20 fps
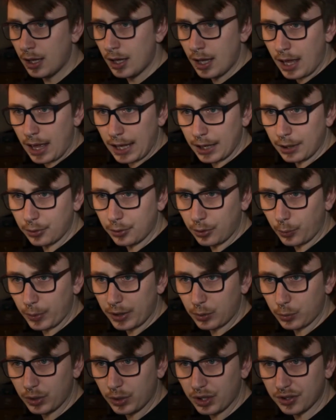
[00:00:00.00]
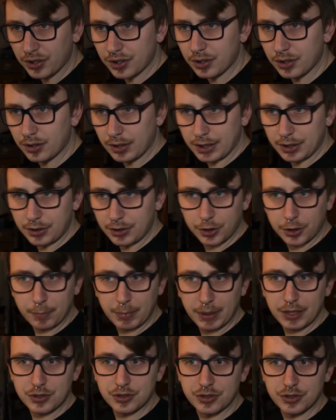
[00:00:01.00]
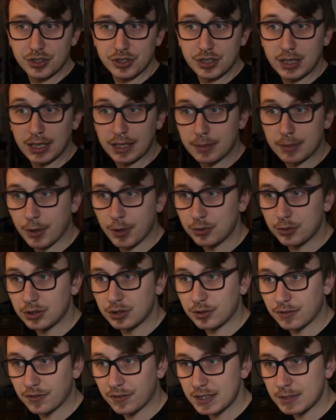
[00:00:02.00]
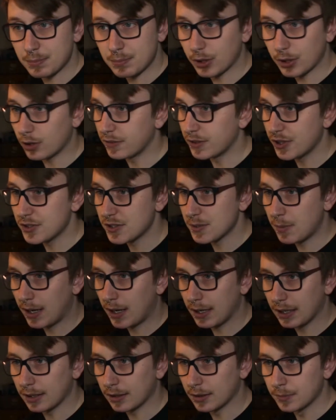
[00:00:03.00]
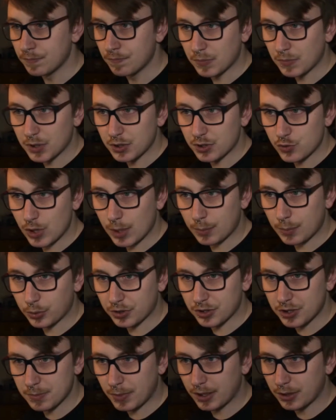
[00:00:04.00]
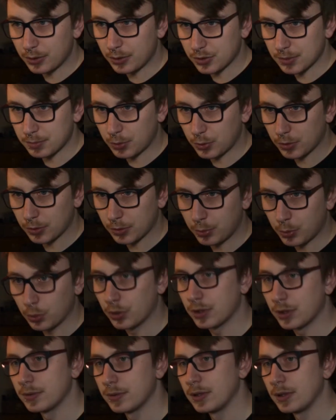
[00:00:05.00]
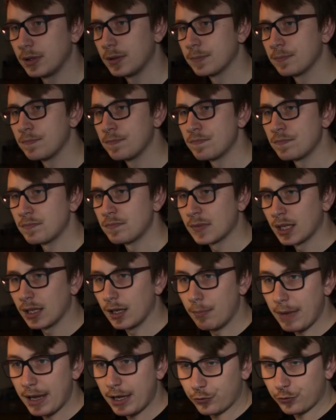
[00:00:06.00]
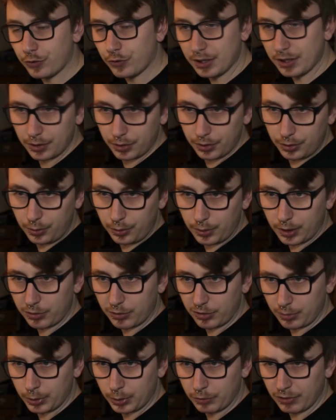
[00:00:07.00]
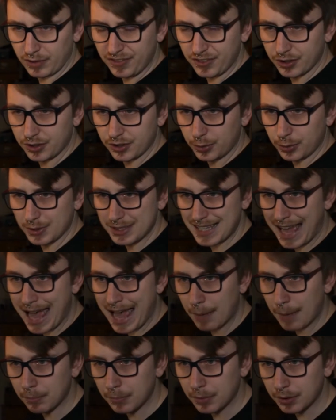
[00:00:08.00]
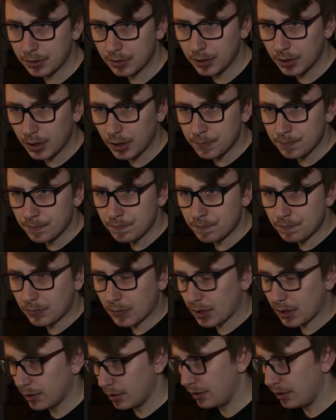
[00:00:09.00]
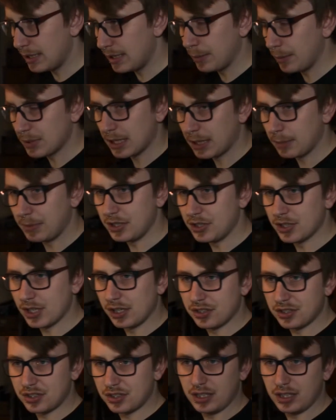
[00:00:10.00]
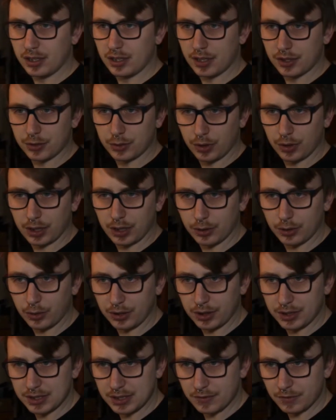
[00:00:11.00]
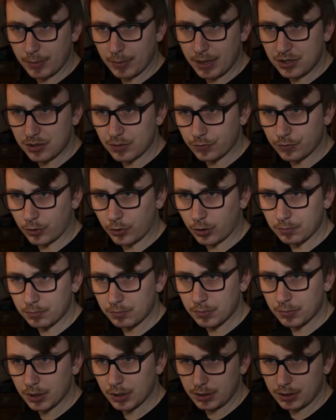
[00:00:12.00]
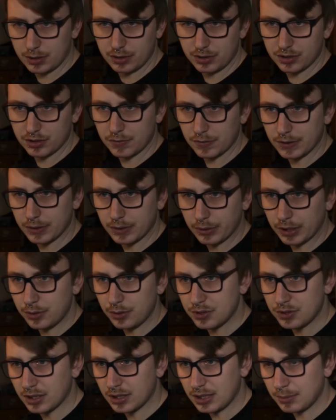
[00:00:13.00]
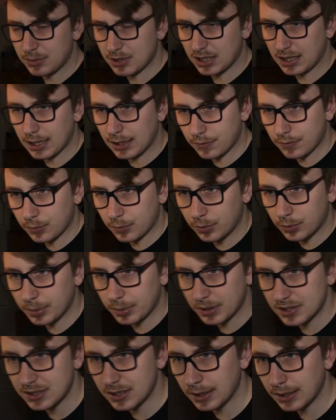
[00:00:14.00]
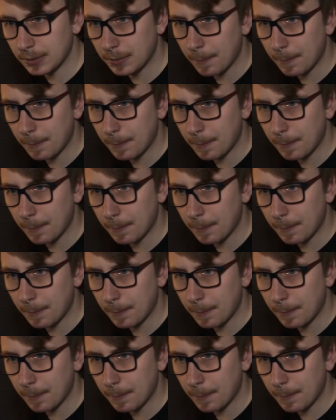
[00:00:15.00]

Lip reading: Elgin went with her and took pictures she later posted on Facebook of her smiling, strapped on a spinal support board. A male friend, who I will refer to as M, the names had been changed in the article that I got this information from. I just feel that using the names they gave were a bit silly.